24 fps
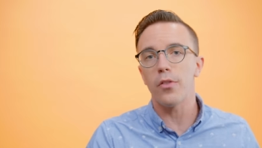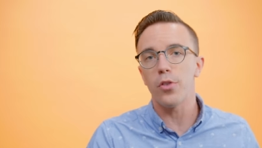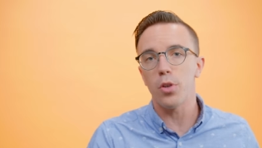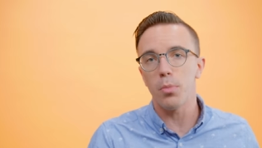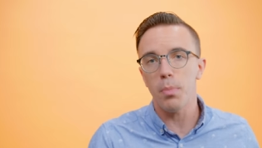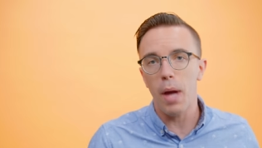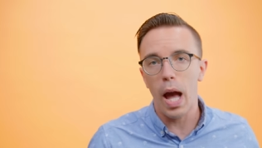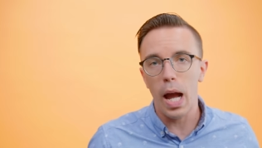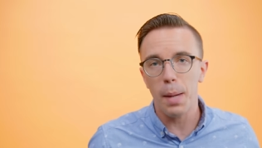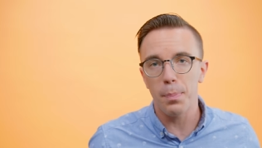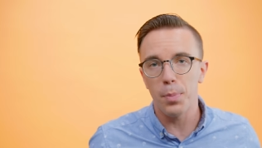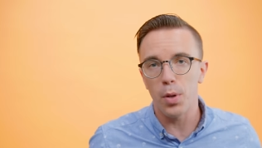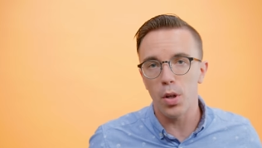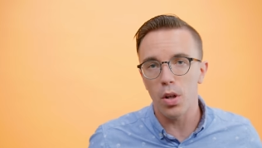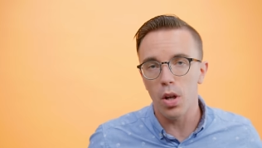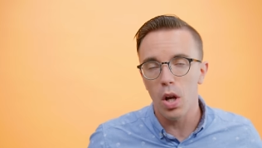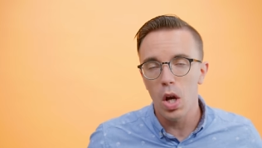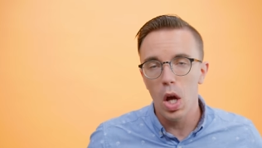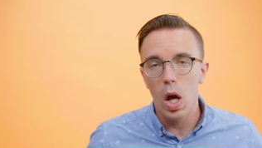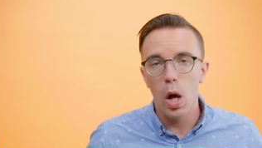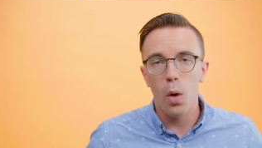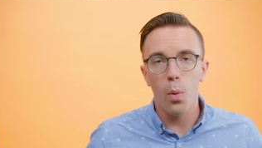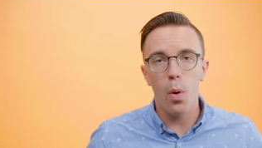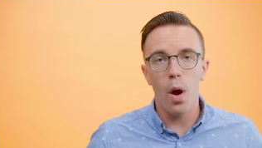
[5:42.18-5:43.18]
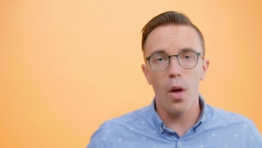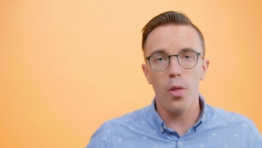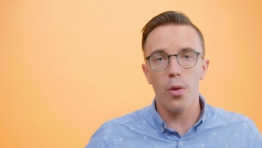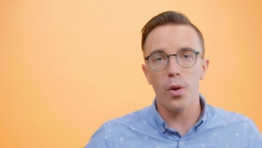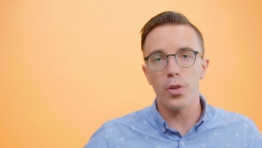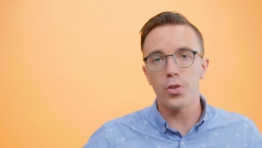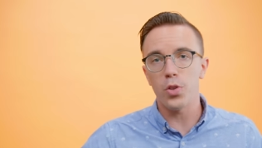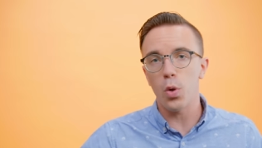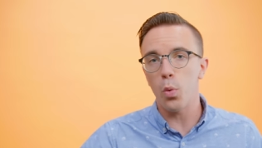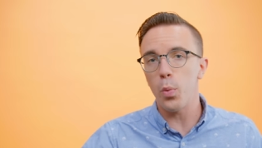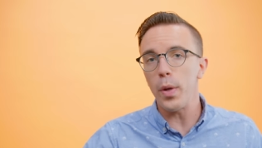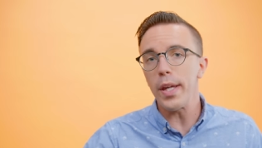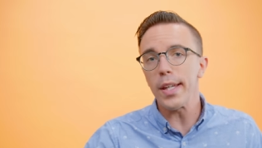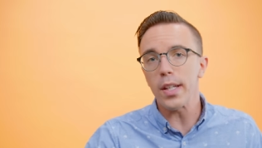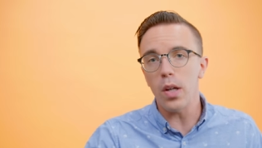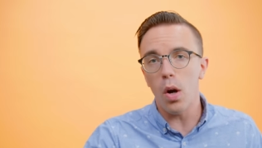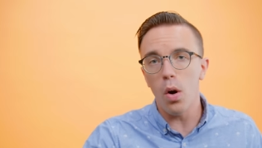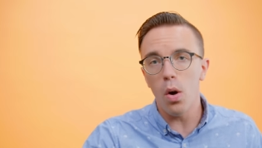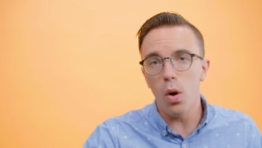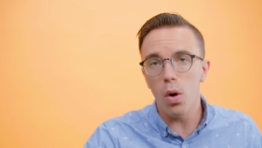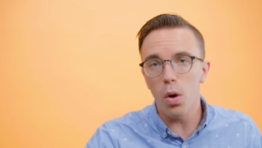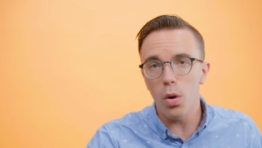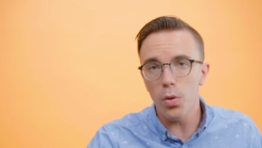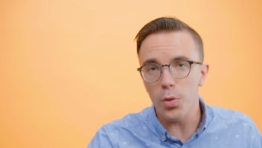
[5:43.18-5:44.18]
of your MacBook, whether it's a week
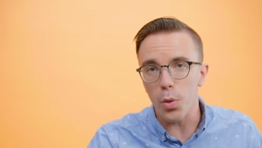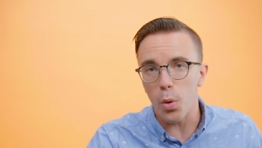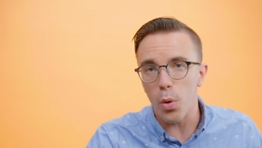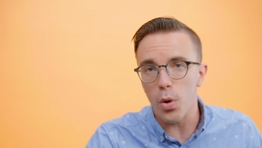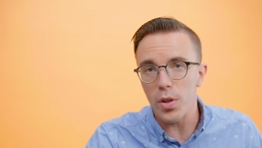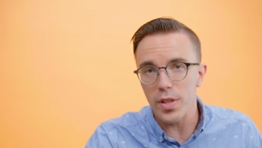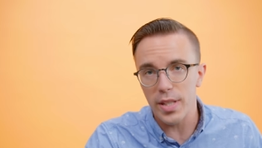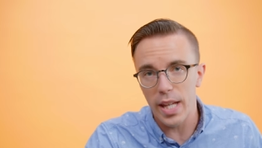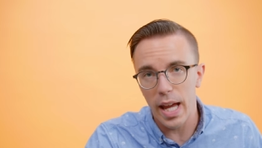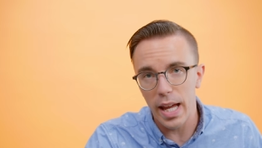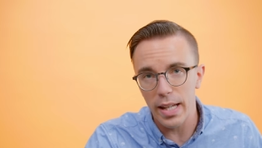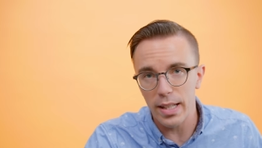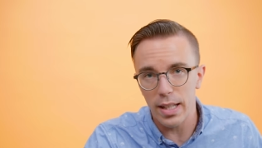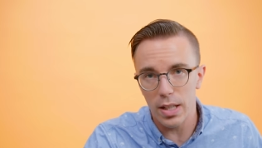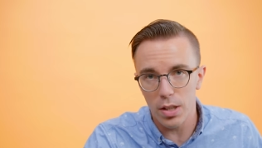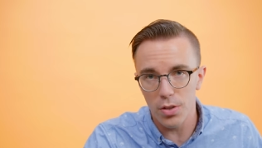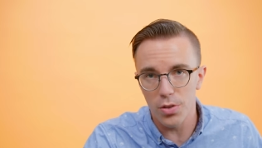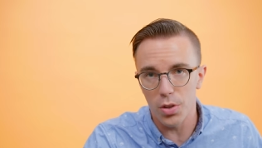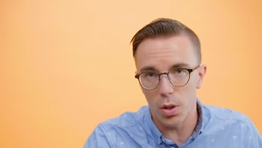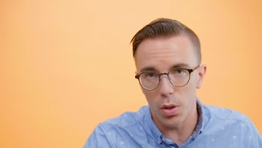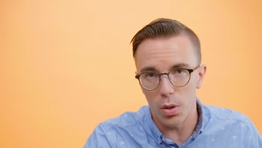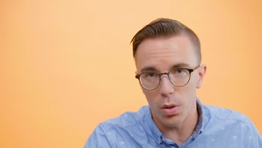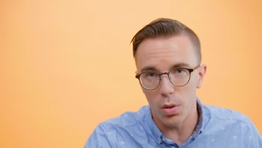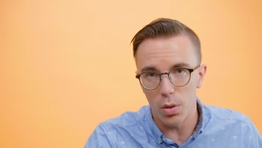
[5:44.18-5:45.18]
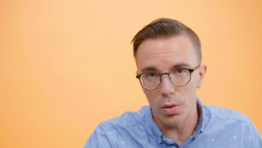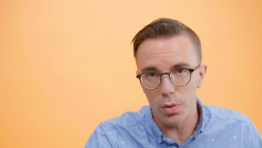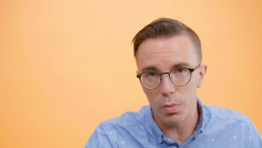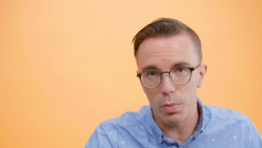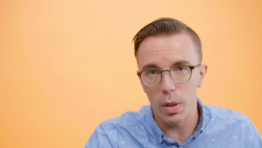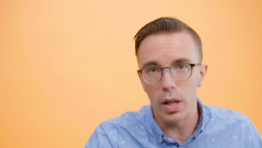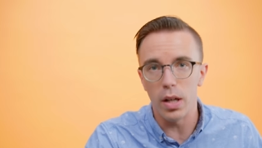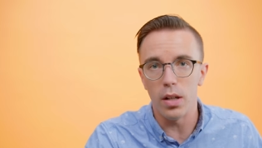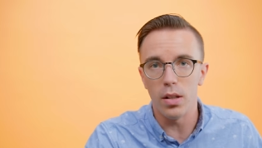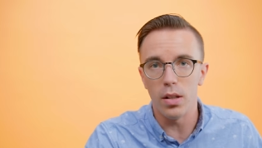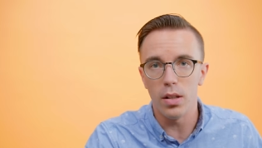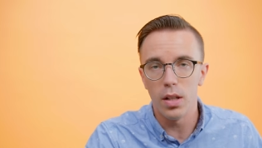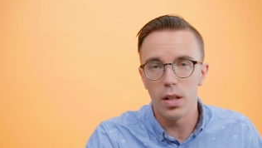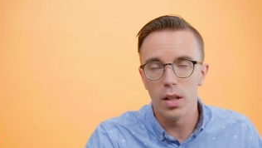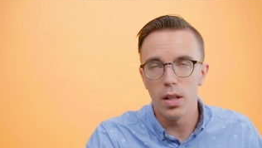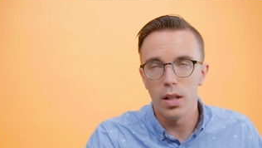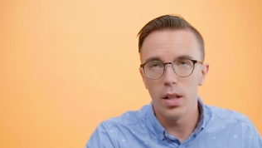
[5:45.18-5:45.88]
old or 10 years old. Well,